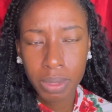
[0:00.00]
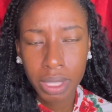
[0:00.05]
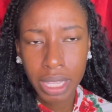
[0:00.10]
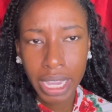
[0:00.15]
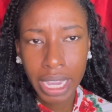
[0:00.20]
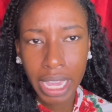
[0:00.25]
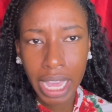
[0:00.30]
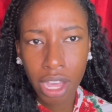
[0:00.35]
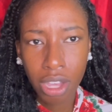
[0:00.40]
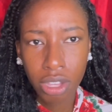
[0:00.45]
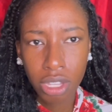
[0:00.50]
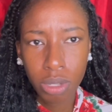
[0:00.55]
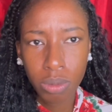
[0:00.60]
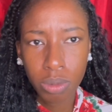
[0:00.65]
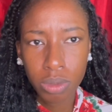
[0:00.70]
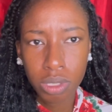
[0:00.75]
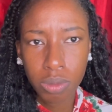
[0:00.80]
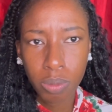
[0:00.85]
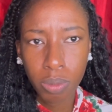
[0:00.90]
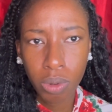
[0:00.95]
like how he
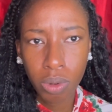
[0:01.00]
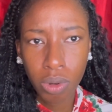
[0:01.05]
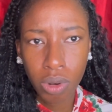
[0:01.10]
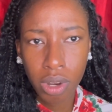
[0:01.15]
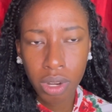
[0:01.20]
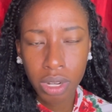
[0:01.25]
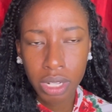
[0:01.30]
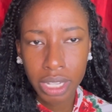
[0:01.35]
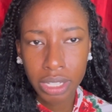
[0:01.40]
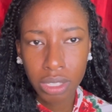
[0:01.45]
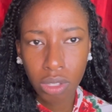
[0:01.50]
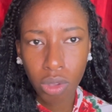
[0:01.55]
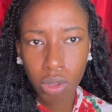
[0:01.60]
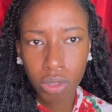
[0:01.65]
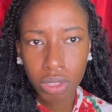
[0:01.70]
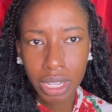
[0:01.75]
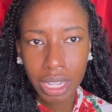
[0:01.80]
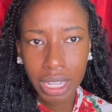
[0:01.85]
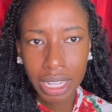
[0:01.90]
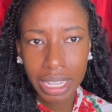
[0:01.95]
was born, like the
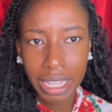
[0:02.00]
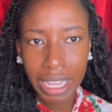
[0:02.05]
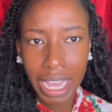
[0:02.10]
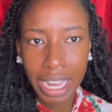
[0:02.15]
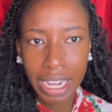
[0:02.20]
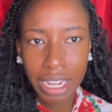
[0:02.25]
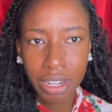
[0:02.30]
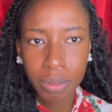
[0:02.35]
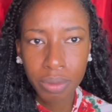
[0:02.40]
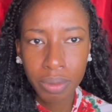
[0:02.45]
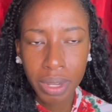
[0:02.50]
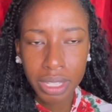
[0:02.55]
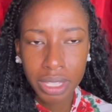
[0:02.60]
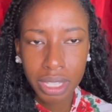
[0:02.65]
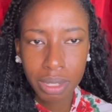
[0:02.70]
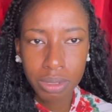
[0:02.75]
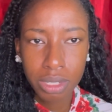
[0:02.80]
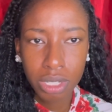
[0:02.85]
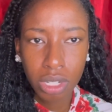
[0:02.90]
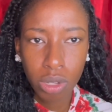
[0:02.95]
whole thing. Like, I didn't want
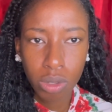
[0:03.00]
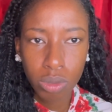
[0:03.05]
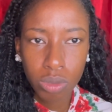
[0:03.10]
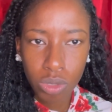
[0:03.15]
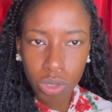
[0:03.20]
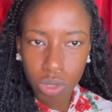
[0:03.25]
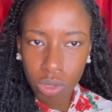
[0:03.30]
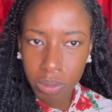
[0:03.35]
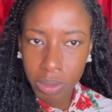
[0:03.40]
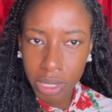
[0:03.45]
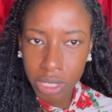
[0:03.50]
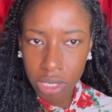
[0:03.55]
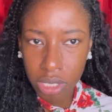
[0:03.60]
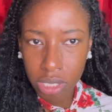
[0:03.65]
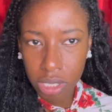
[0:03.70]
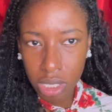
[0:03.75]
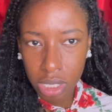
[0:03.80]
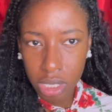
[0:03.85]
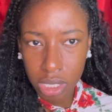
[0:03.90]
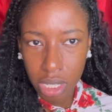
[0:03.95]
them to go too much
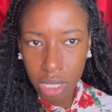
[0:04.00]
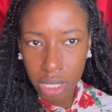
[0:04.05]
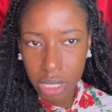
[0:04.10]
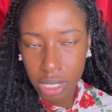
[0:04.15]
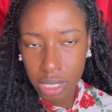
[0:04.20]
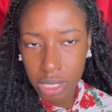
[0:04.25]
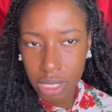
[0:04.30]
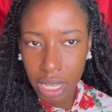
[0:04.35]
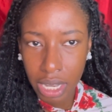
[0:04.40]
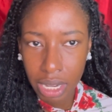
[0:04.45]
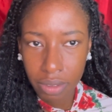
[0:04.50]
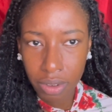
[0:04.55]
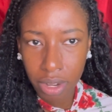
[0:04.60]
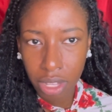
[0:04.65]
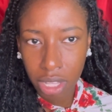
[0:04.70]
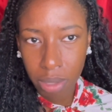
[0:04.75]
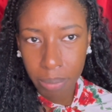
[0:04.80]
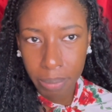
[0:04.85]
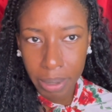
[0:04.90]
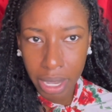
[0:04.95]
in detail, because it's not even
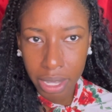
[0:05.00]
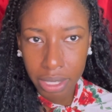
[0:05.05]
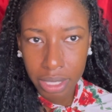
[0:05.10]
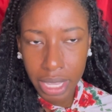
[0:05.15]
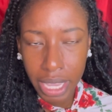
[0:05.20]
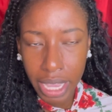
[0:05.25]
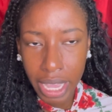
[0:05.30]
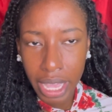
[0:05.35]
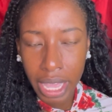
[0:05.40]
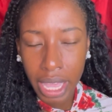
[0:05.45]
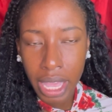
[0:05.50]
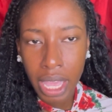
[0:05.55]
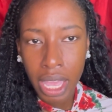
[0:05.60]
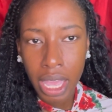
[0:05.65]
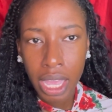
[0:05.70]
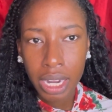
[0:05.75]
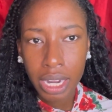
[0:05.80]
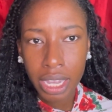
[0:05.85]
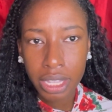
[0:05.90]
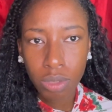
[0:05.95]
all about that.
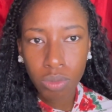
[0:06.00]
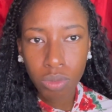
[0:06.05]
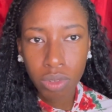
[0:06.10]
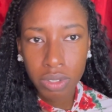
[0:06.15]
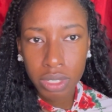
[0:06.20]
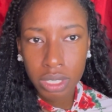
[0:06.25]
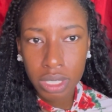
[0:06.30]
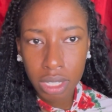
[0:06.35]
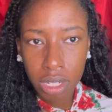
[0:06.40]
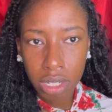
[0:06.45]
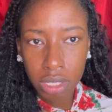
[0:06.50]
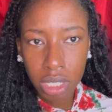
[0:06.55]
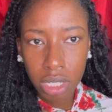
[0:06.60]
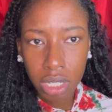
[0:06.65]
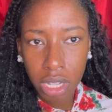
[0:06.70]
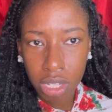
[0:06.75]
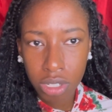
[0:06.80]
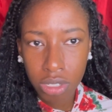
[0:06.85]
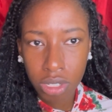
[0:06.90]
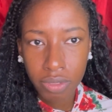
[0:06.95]
Like, the movie is literally
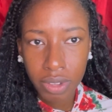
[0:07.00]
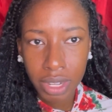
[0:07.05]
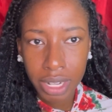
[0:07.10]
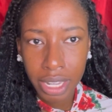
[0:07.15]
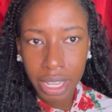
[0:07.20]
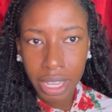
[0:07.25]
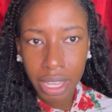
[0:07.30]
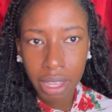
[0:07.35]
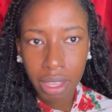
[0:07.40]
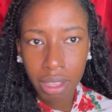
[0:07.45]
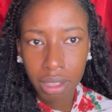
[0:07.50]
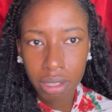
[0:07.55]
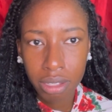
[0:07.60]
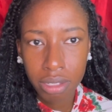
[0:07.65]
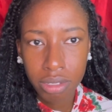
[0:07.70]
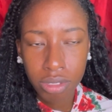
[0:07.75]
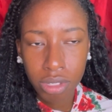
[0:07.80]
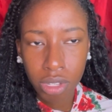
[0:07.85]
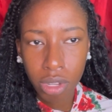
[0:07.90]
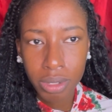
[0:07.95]
called Chevalier,
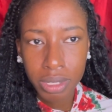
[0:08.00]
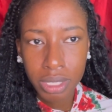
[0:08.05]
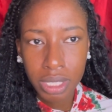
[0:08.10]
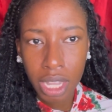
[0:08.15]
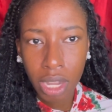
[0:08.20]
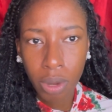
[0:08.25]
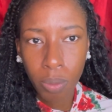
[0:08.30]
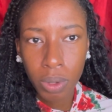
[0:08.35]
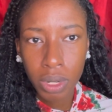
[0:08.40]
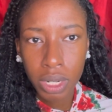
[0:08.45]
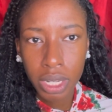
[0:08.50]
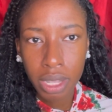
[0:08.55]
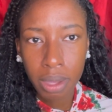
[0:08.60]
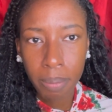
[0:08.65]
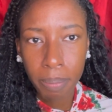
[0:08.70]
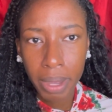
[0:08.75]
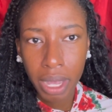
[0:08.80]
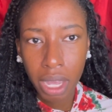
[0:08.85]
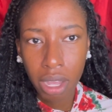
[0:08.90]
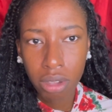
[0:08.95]
so it's not really
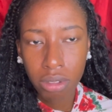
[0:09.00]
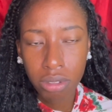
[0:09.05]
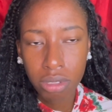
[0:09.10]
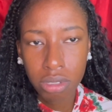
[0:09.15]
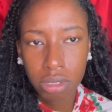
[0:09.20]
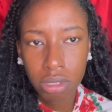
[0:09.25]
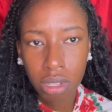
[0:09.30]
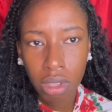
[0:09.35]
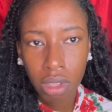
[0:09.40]
about